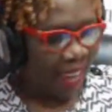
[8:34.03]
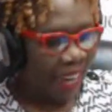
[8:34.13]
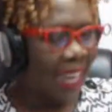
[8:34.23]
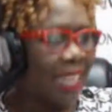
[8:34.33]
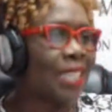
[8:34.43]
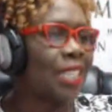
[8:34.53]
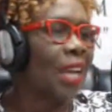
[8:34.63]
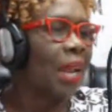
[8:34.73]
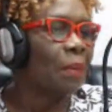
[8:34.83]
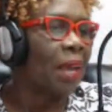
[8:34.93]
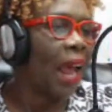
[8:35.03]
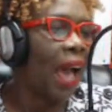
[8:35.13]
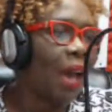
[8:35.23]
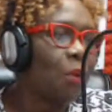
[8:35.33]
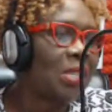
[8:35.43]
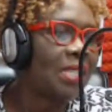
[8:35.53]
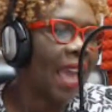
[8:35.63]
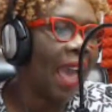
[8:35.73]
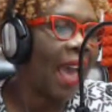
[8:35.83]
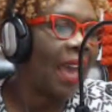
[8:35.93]
Ladies and gentlemen, I was
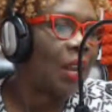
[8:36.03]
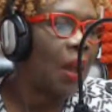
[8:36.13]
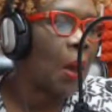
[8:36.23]
at